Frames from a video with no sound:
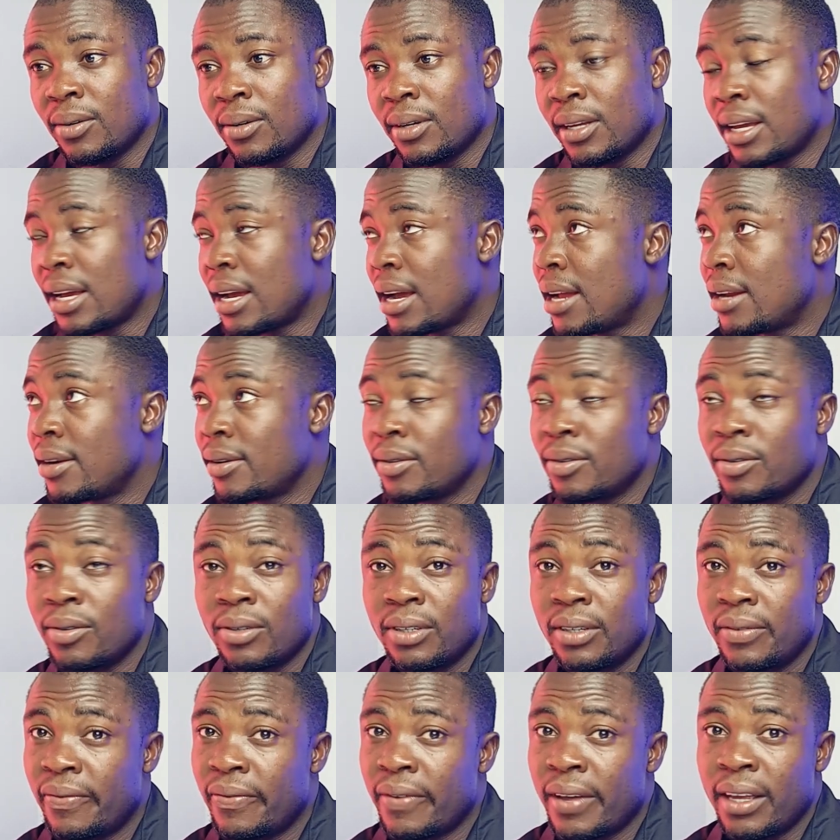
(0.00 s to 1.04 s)
Okay, I don't know
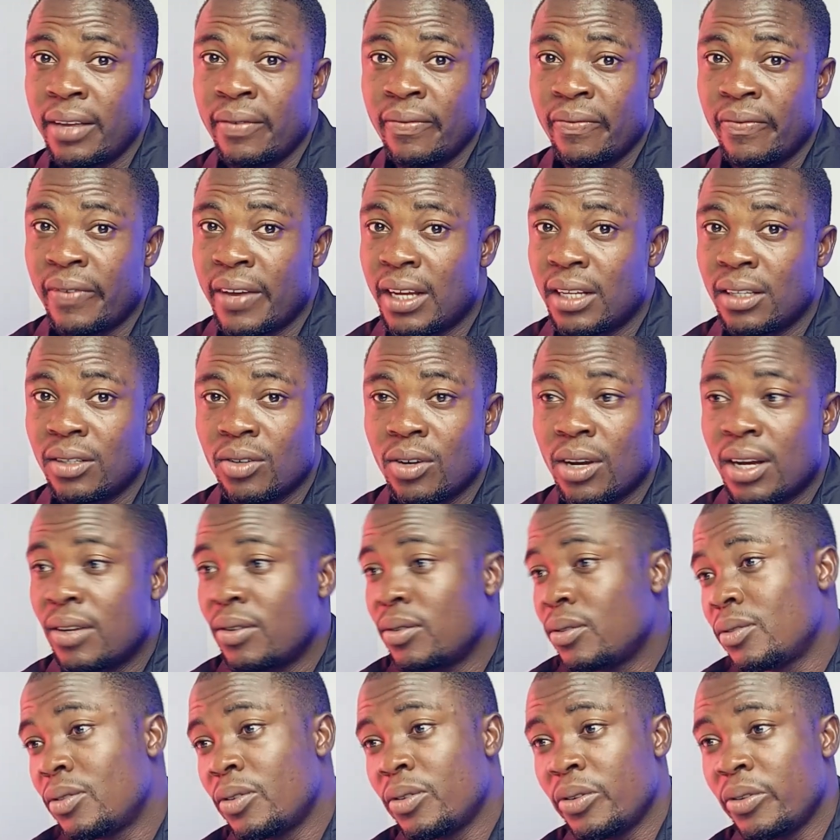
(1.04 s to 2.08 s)
the inventor. I
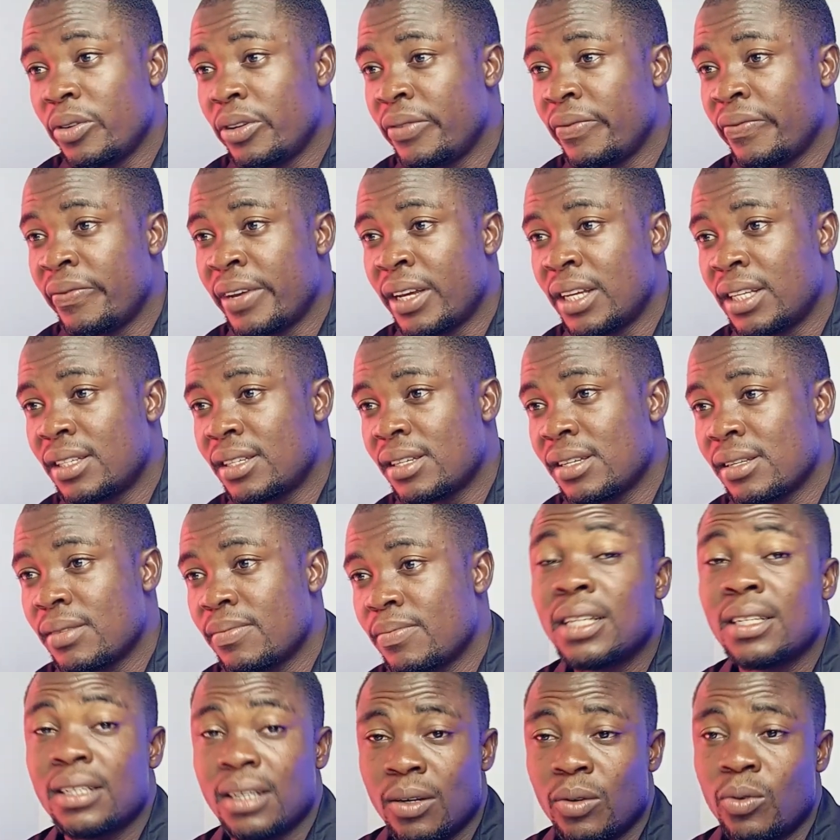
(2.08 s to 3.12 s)
don't know who invented it.
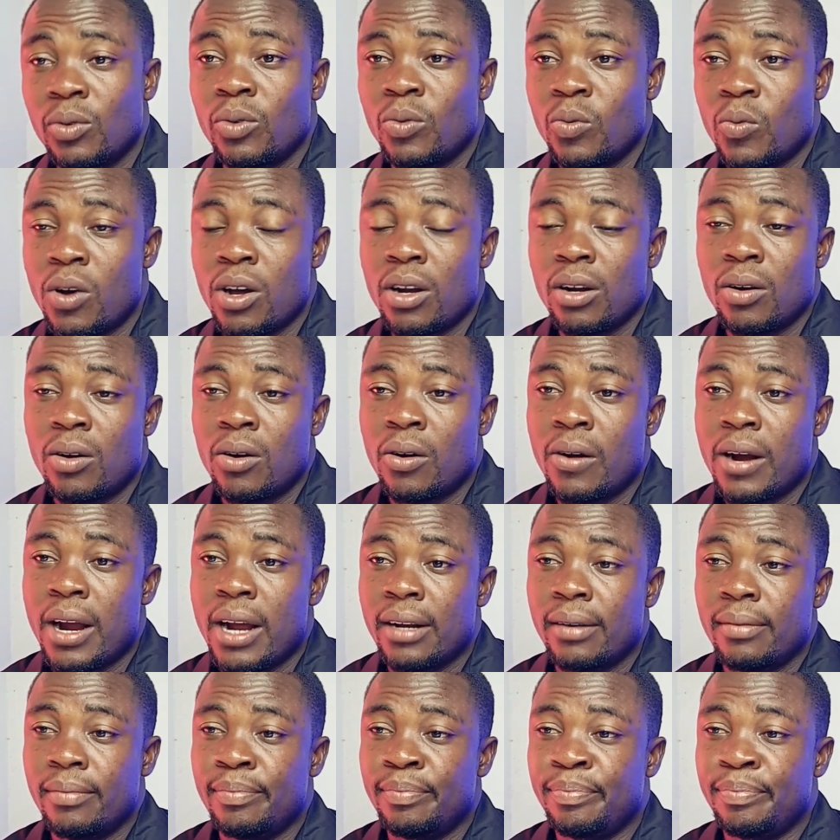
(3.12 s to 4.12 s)
It's a good one. All right.